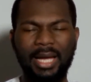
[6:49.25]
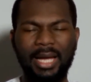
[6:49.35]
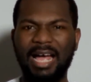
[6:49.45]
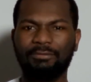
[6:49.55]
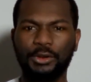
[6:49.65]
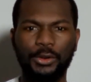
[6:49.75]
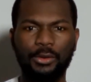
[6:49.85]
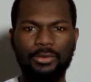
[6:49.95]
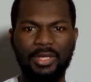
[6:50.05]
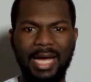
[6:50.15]
have
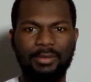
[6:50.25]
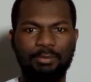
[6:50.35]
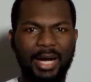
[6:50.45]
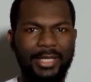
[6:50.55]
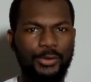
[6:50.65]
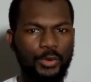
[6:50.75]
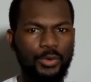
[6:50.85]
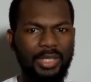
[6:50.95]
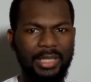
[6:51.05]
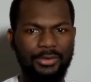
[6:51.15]
shown that by
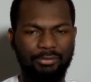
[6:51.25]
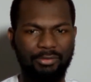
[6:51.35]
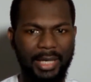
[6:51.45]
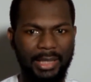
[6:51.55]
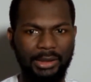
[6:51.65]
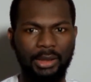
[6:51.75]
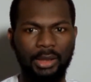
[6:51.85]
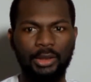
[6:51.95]
2 years of age,